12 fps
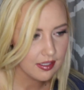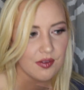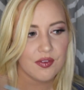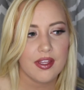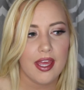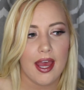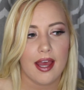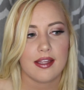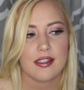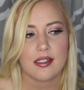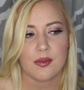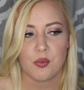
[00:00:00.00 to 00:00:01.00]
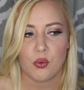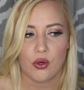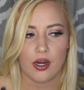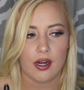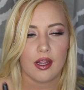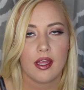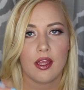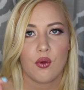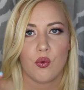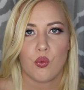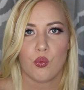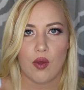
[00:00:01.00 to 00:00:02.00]
Definitely add some more
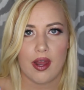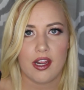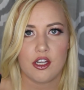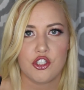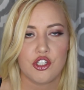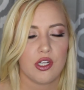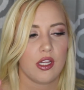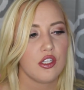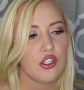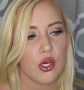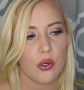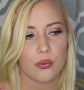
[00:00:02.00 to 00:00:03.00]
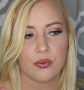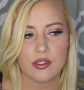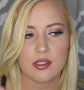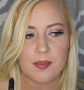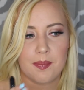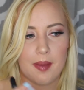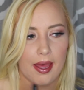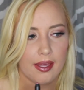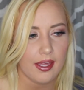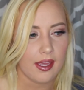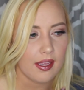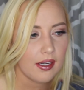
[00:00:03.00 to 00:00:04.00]
reddish tones back
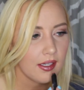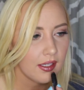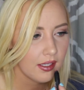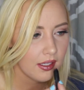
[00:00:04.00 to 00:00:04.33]
in